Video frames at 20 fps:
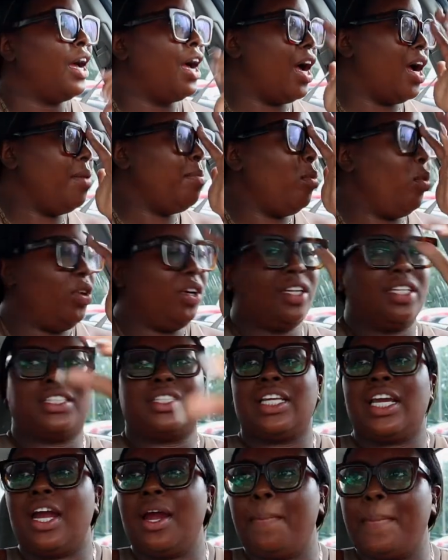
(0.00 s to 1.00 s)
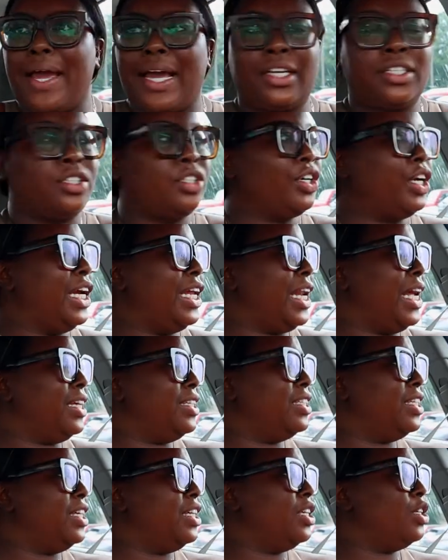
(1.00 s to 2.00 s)
I'm on a Stairmaster and I
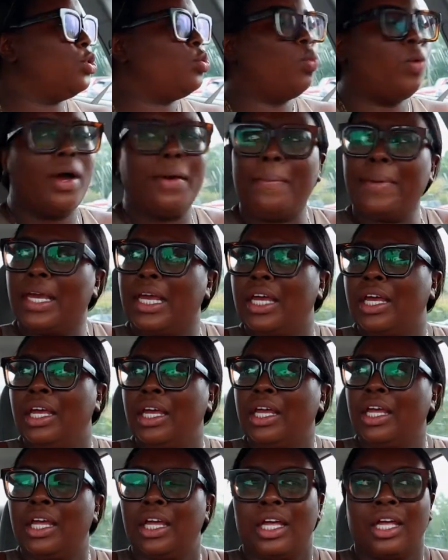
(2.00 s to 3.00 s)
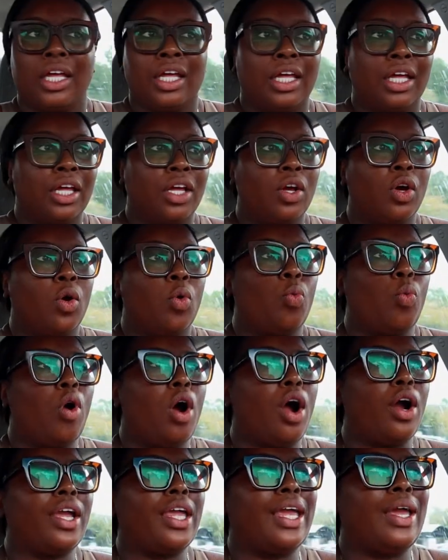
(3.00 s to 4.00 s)
see this woman
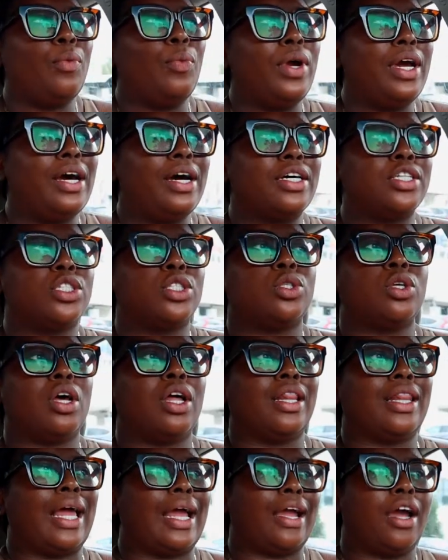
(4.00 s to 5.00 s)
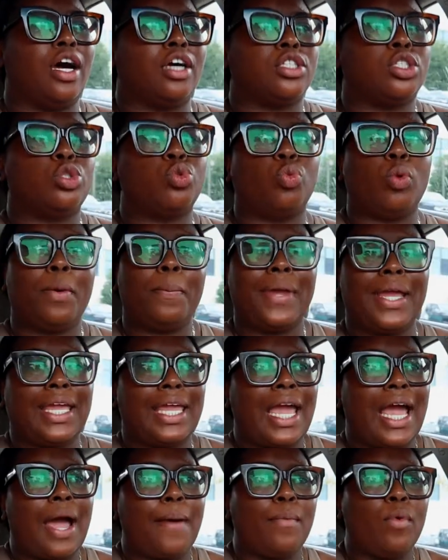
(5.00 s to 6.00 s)
walking with a, like a swimming
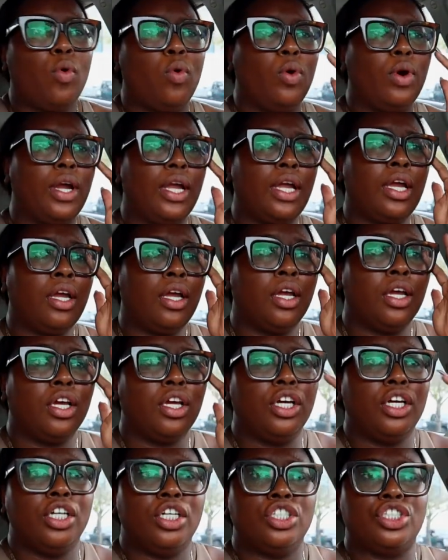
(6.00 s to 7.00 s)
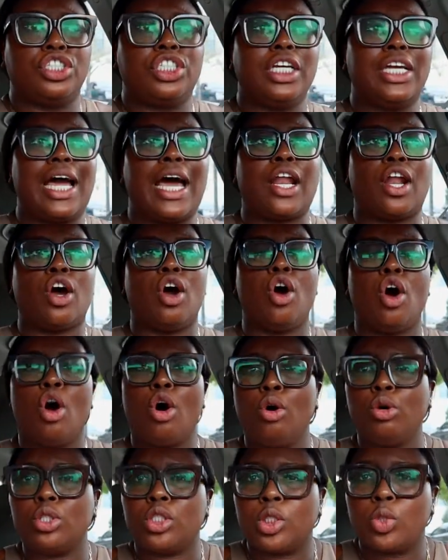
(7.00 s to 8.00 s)
cap on she got a
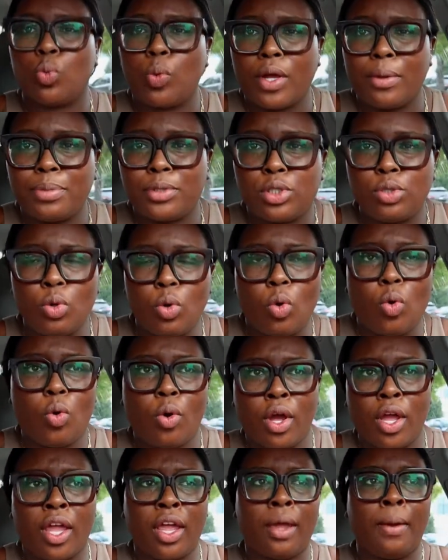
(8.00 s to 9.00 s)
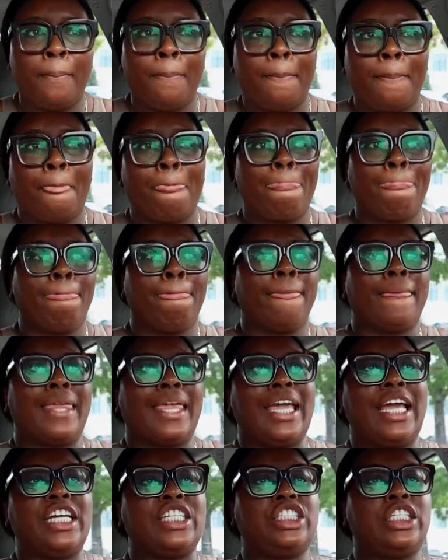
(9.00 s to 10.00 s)
whole swimsuit
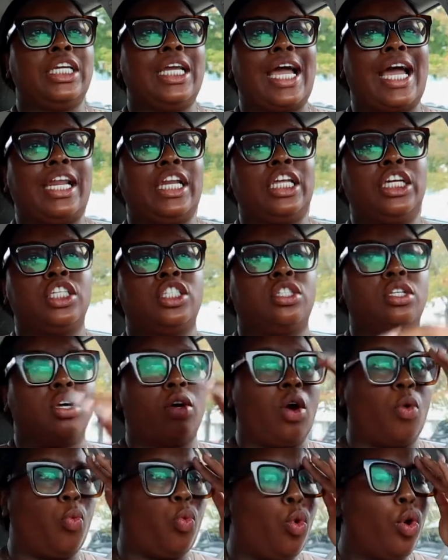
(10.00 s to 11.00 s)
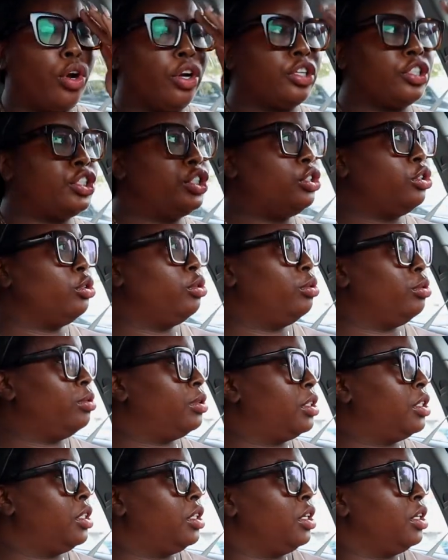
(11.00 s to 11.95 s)
on and she got these uh, water shoes